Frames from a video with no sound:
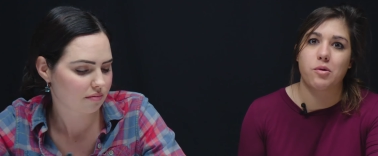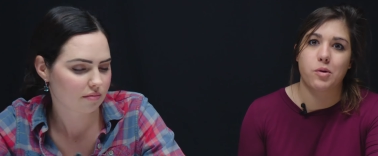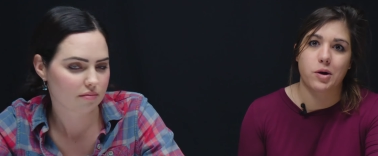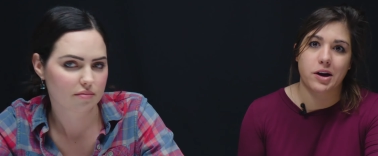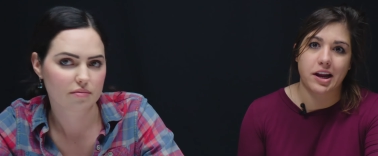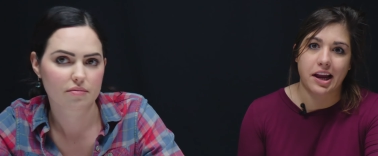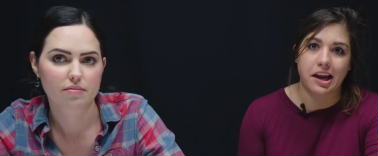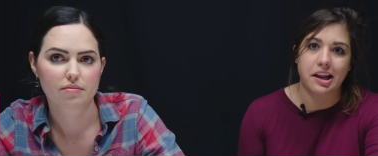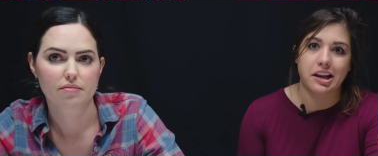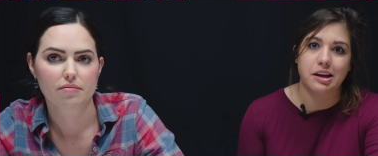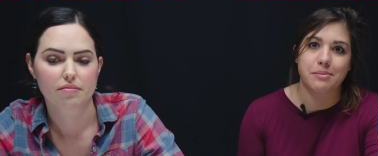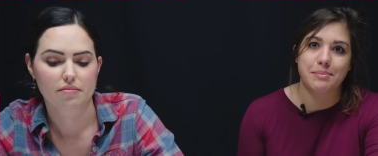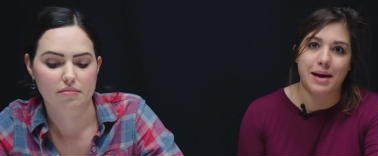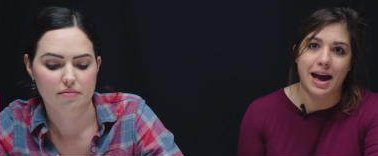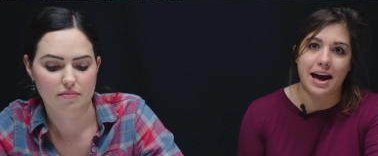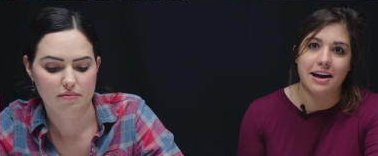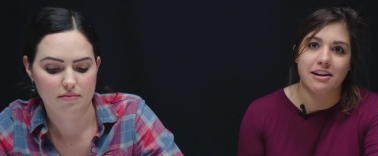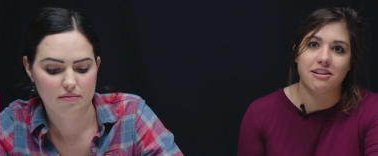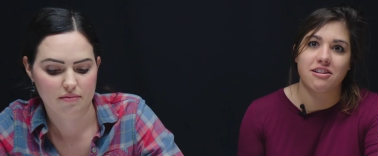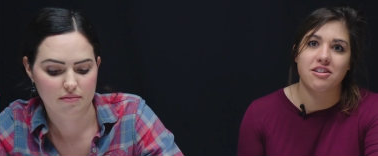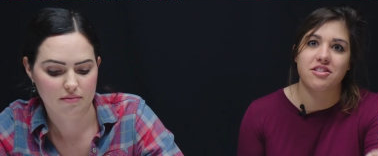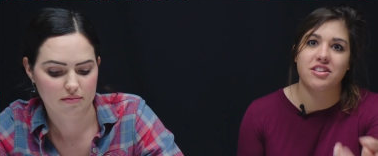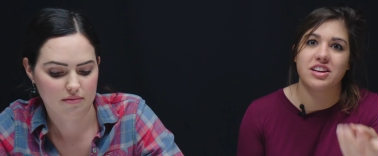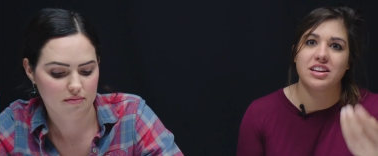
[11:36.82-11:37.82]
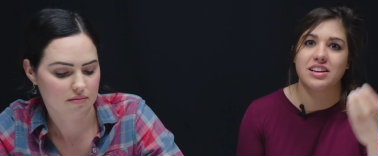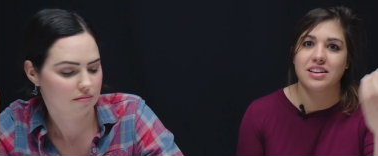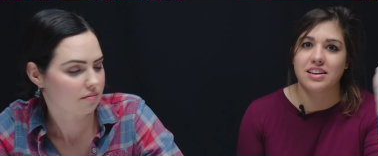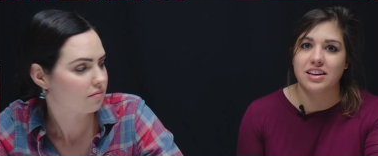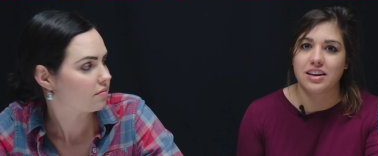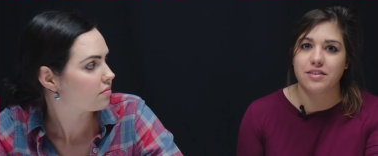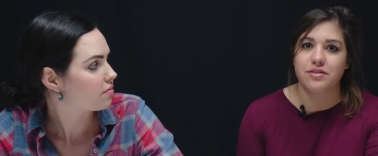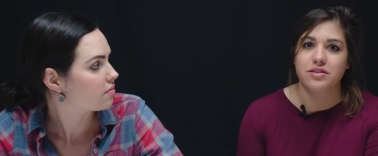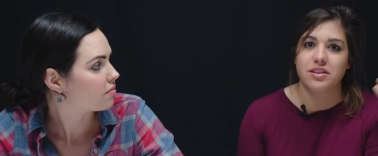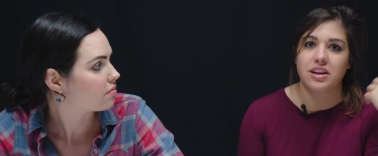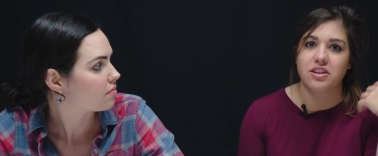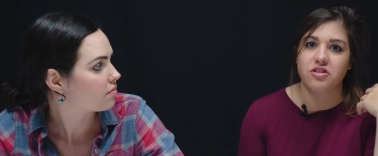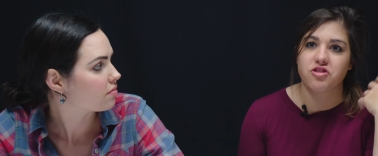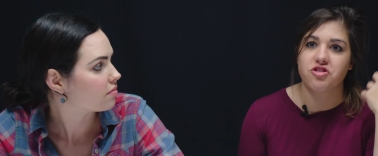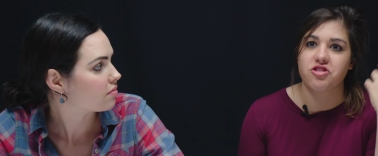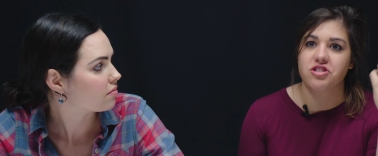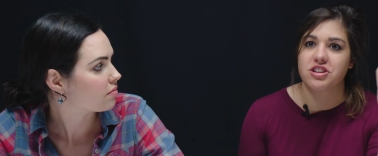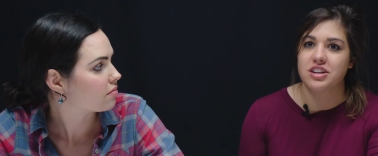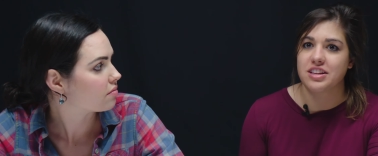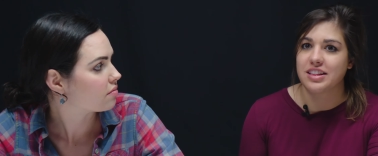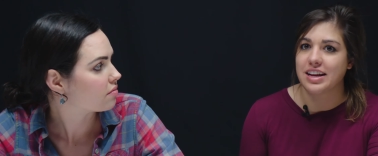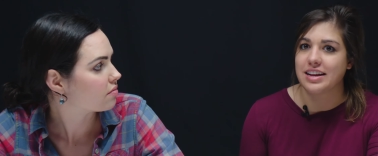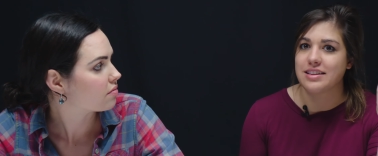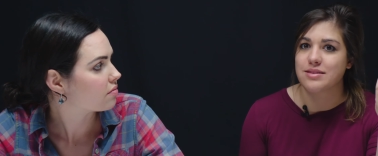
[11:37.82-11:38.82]
Speaker 1: organic matter that gives that
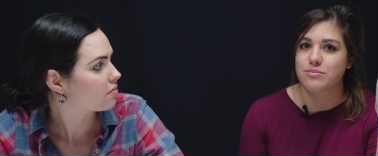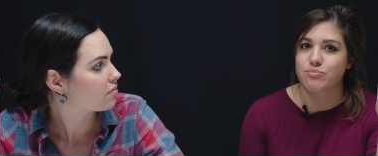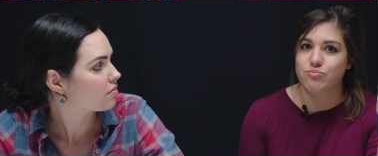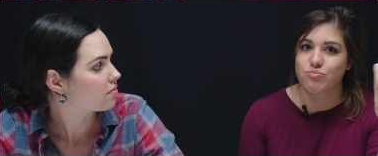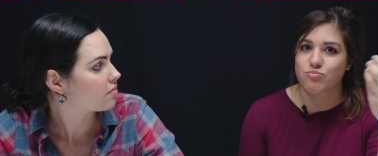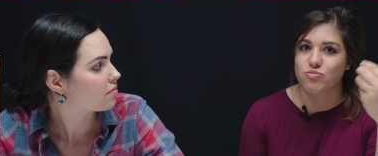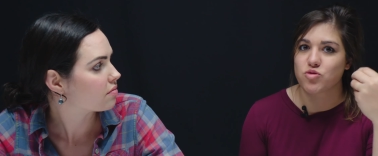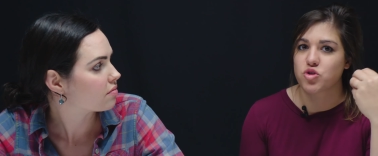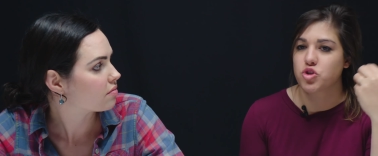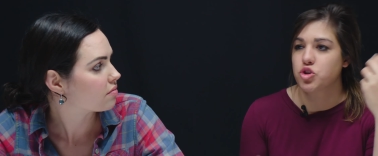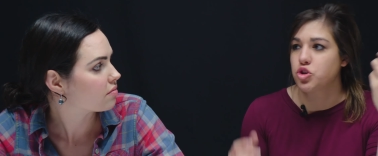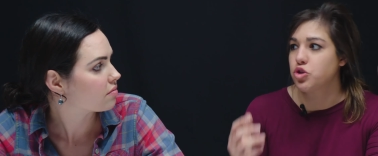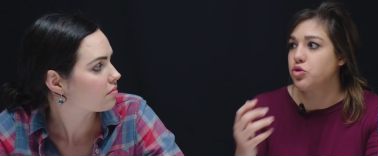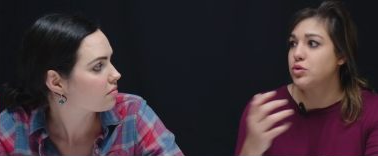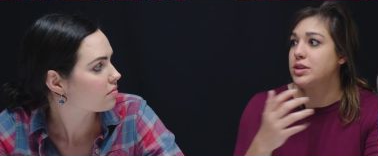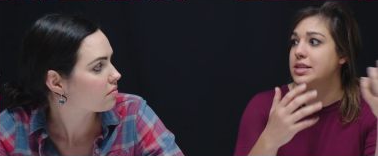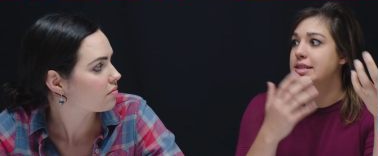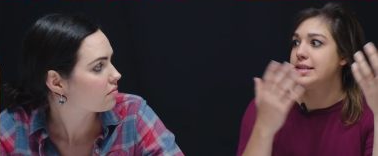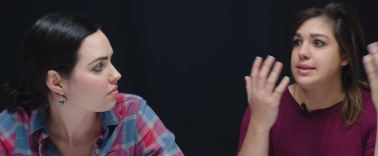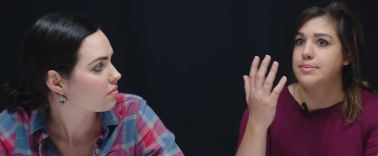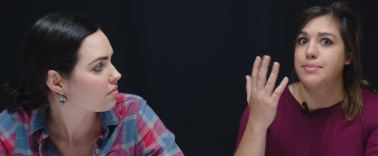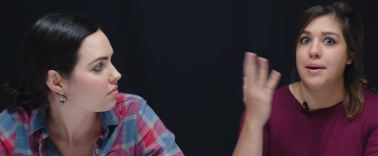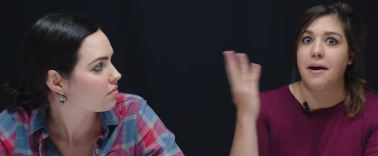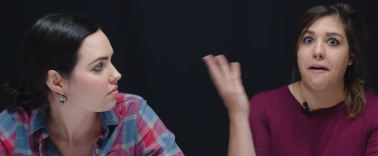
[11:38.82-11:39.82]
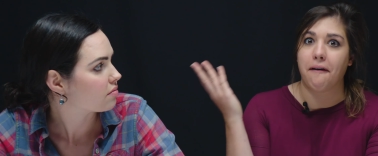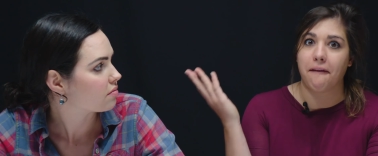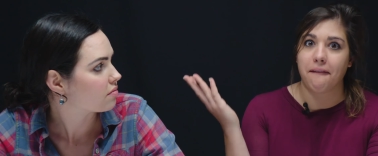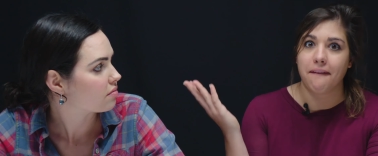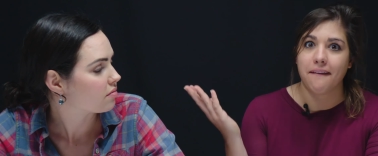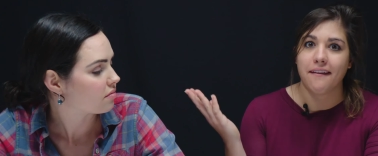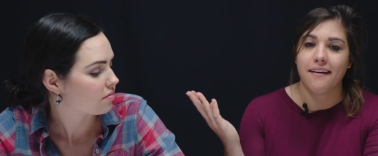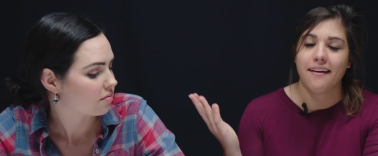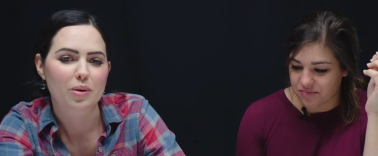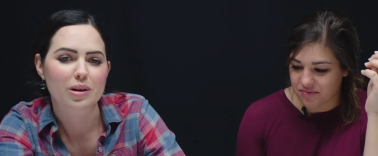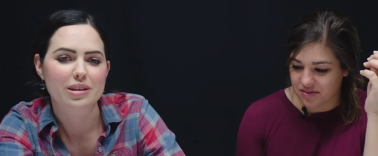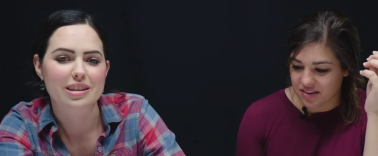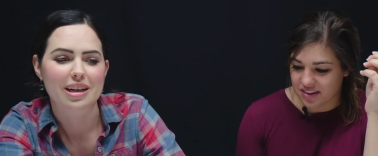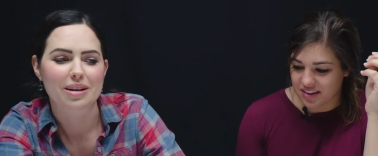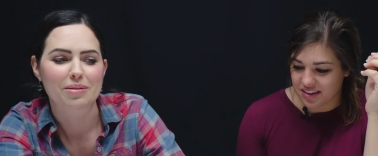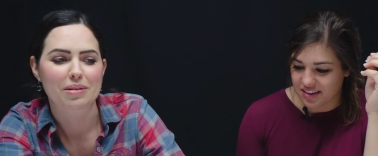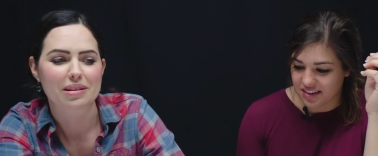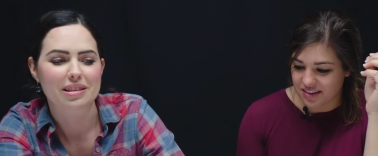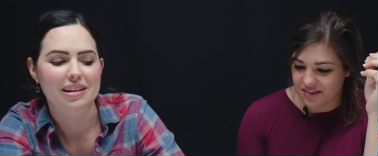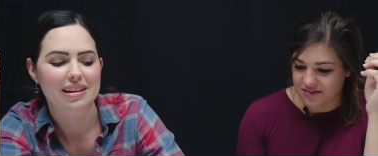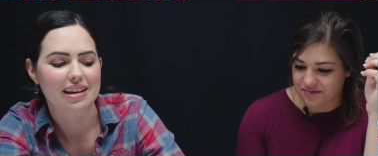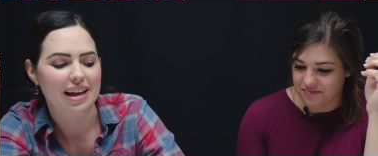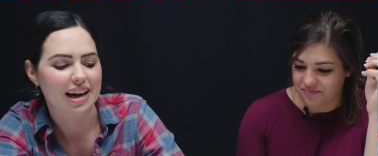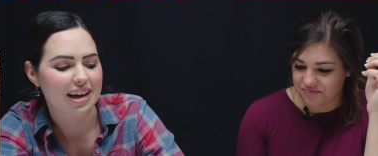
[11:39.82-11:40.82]
tree that tree smell.
Speaker 2: We're done
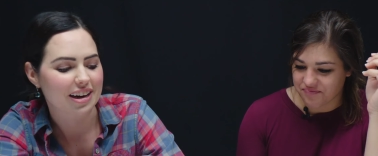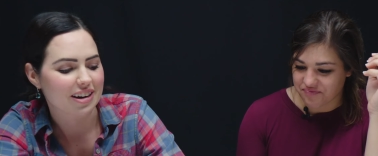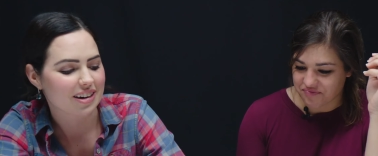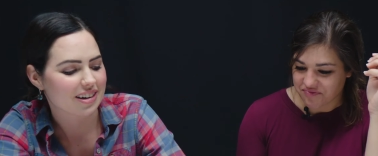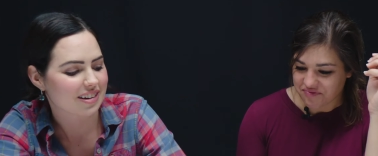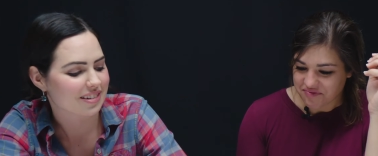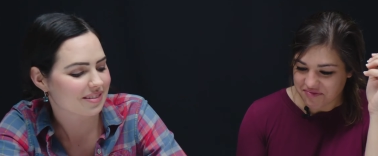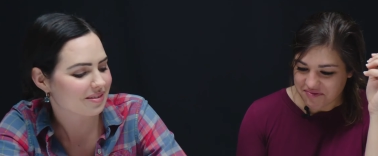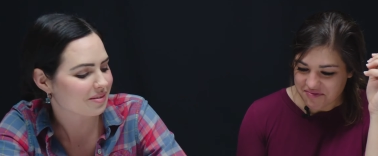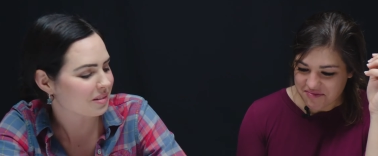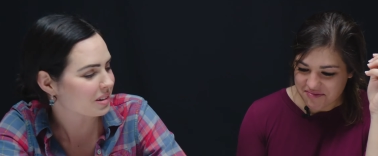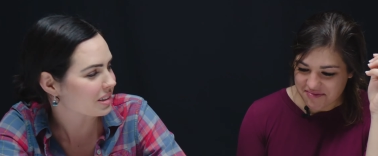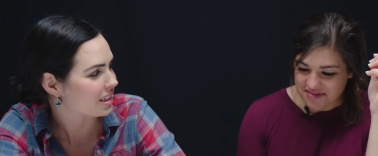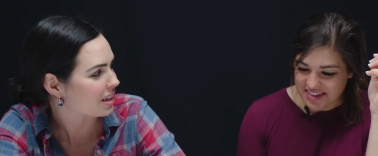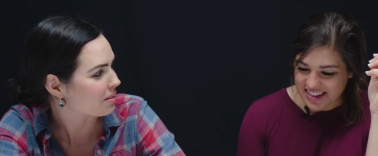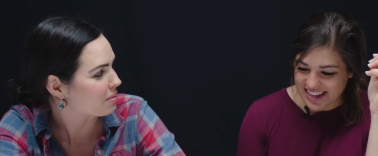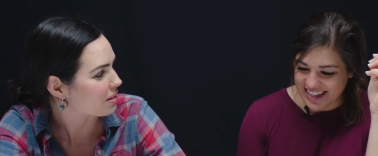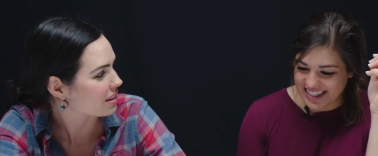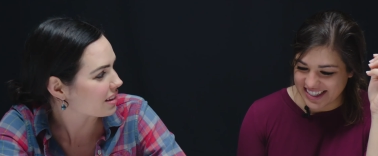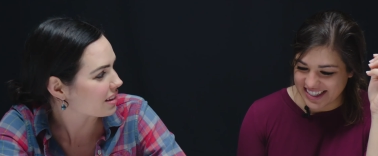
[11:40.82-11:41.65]
with the lighter. We're done